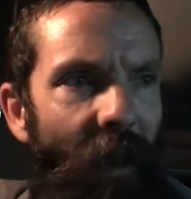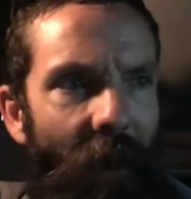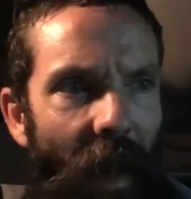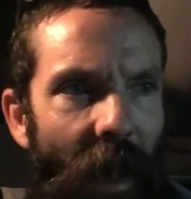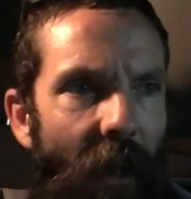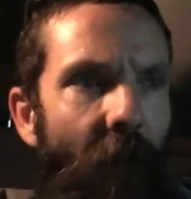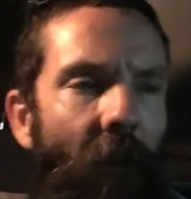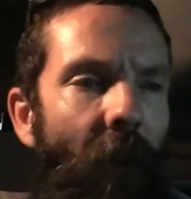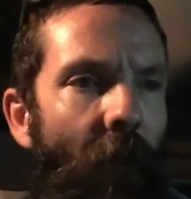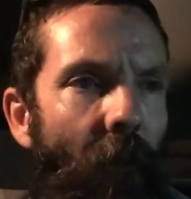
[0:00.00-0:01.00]
light,
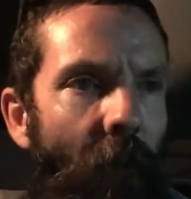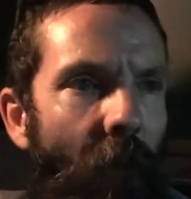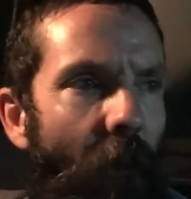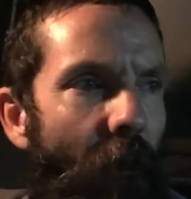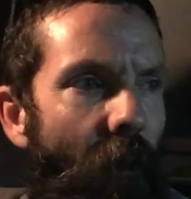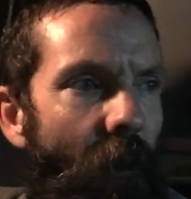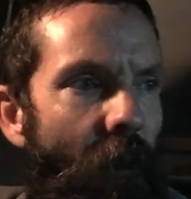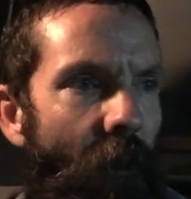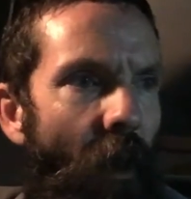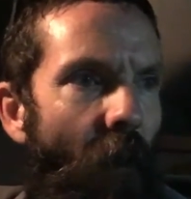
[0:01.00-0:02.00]

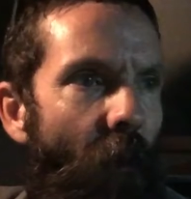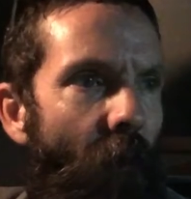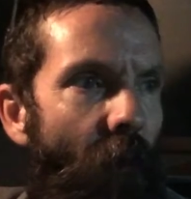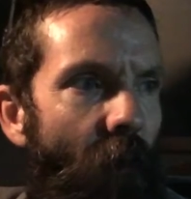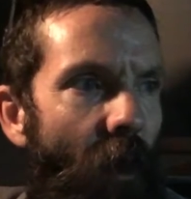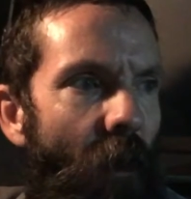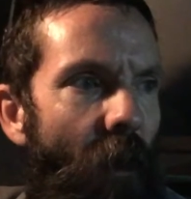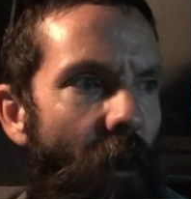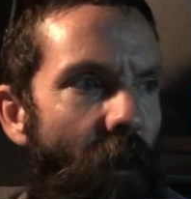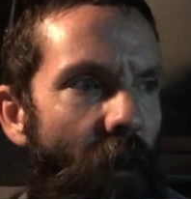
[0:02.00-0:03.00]
this love that
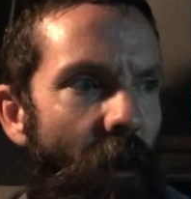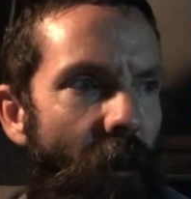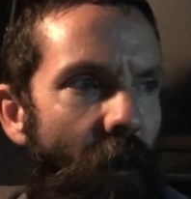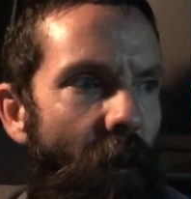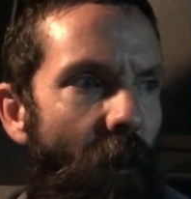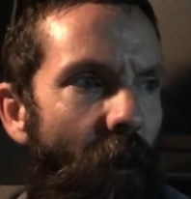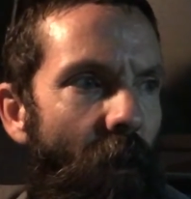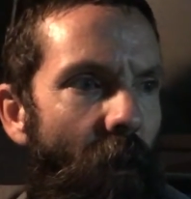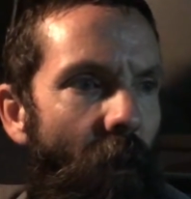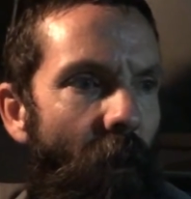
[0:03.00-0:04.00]
exists,
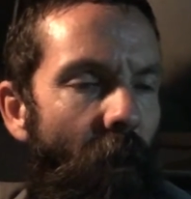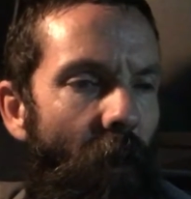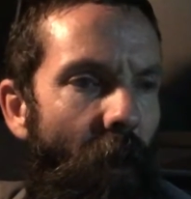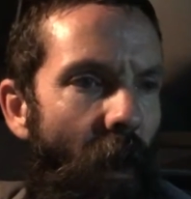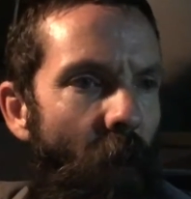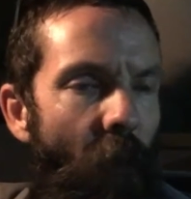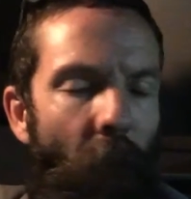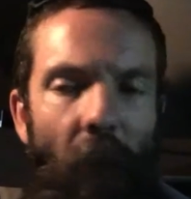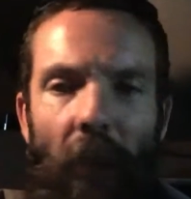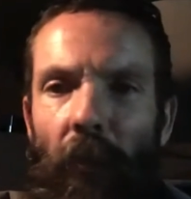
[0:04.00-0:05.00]
that can't be
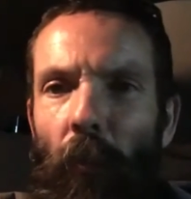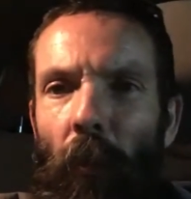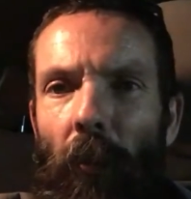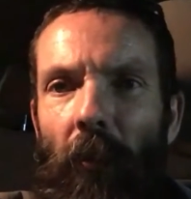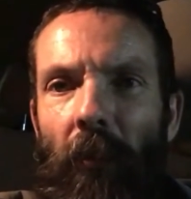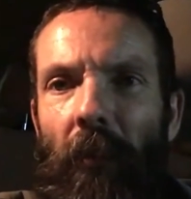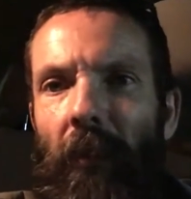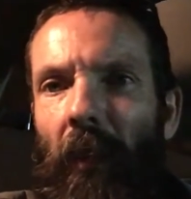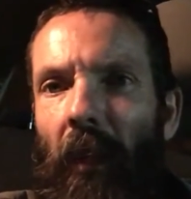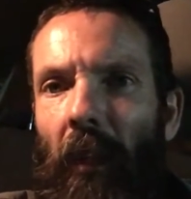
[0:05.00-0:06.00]
put into
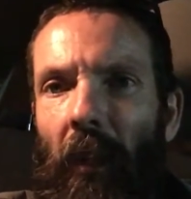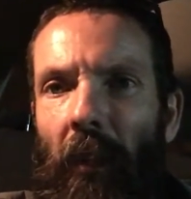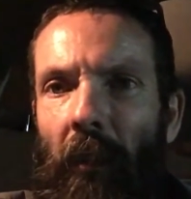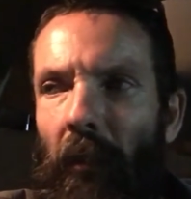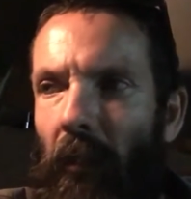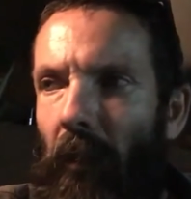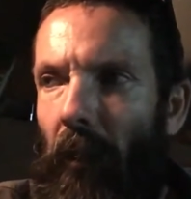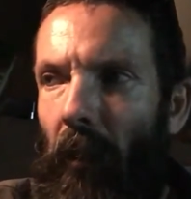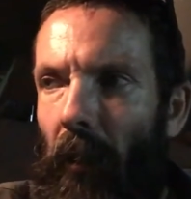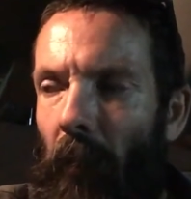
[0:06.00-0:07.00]
words. And
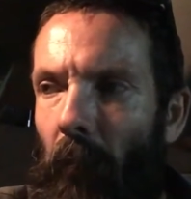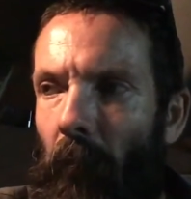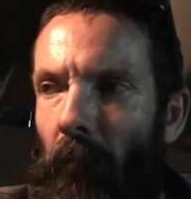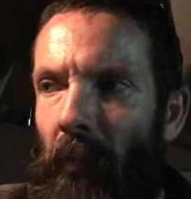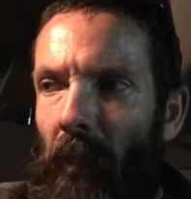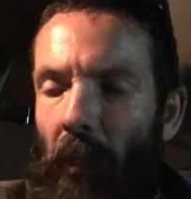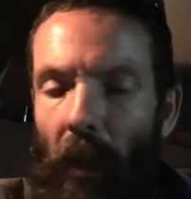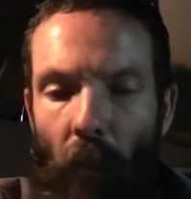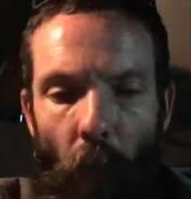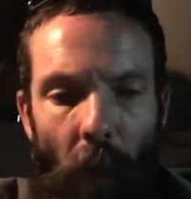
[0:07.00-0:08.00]

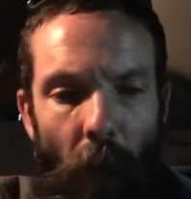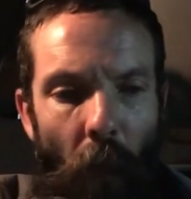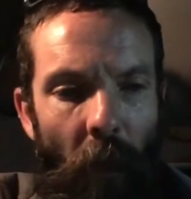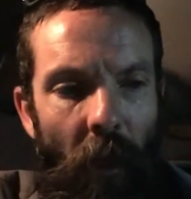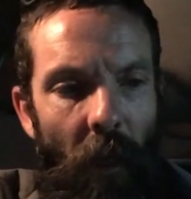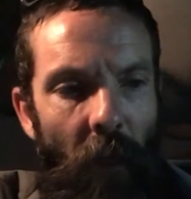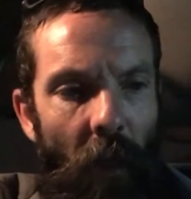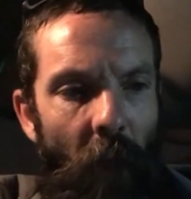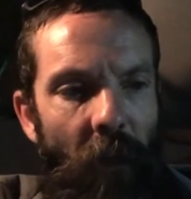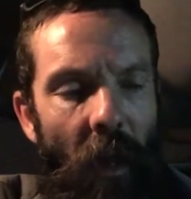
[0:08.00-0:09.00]
in one moment it
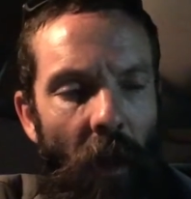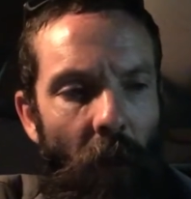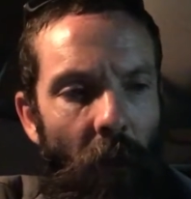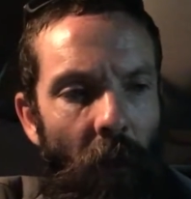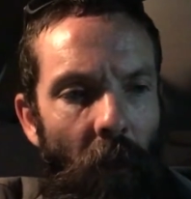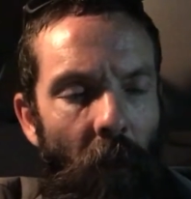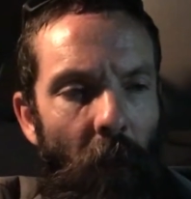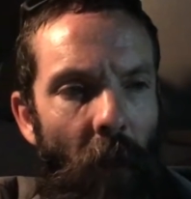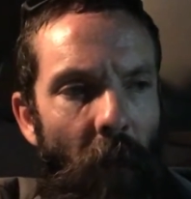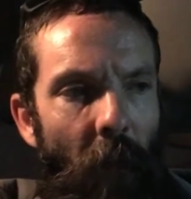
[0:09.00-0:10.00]
comes out
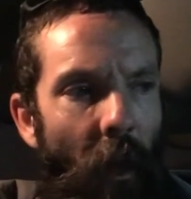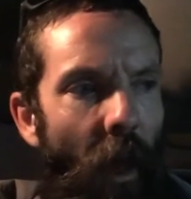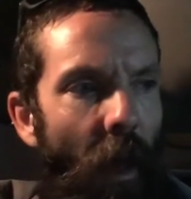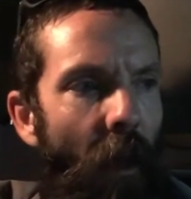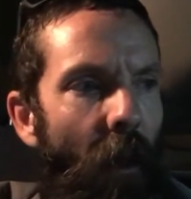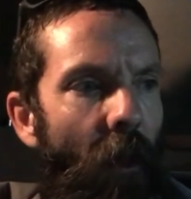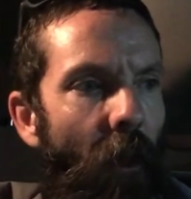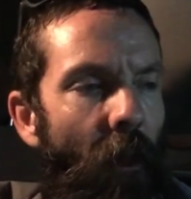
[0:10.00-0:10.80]
maybe by